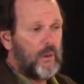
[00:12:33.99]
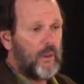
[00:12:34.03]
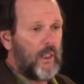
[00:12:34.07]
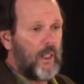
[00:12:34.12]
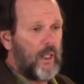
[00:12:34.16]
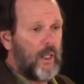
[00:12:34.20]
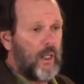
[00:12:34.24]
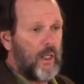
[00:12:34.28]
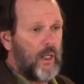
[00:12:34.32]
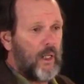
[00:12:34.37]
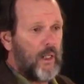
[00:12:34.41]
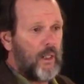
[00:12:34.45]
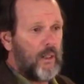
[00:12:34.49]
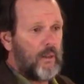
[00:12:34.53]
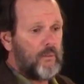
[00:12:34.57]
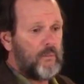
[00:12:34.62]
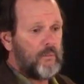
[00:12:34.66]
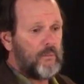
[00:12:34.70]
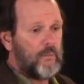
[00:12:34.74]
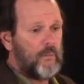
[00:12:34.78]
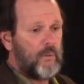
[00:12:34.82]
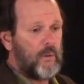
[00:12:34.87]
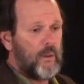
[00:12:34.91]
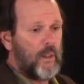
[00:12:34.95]

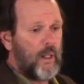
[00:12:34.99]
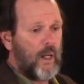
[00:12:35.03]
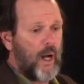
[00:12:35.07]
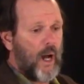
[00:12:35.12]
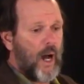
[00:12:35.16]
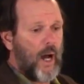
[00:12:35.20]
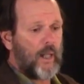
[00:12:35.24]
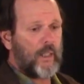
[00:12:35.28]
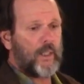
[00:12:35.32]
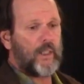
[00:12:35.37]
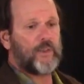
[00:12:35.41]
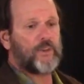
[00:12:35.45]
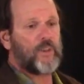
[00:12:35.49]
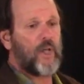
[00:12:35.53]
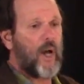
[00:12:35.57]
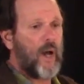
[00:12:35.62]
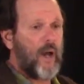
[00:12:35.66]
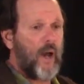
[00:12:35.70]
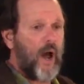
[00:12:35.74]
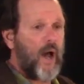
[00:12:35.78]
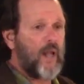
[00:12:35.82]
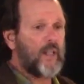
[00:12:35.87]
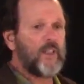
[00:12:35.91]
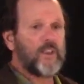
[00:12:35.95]
Because
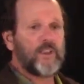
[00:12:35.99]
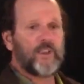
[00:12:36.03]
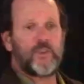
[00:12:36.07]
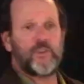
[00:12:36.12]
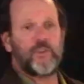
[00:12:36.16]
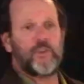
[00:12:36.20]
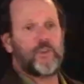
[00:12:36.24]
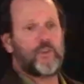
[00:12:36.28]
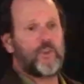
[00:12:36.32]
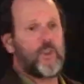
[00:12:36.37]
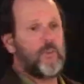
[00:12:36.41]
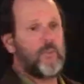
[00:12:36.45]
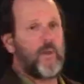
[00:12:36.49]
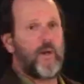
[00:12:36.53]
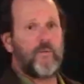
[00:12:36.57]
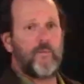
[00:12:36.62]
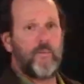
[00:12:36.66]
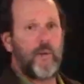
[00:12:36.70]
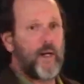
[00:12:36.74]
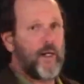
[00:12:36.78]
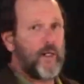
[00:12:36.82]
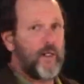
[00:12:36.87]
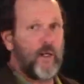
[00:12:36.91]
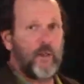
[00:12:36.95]
I just assume
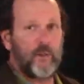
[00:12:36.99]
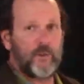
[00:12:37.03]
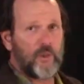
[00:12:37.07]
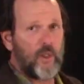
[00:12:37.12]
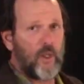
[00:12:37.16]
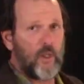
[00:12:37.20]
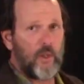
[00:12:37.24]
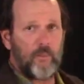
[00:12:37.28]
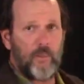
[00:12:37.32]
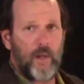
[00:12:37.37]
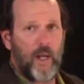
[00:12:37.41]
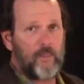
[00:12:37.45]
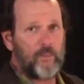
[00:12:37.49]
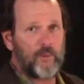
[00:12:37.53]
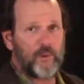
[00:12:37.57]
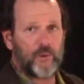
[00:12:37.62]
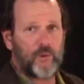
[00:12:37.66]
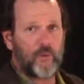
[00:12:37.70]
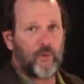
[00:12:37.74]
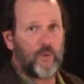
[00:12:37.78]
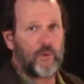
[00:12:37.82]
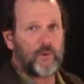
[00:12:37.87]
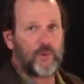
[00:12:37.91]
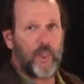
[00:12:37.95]
everybody knows all the Bible
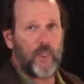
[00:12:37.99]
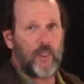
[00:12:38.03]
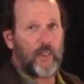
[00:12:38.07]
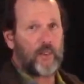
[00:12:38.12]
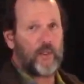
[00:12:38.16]
stories.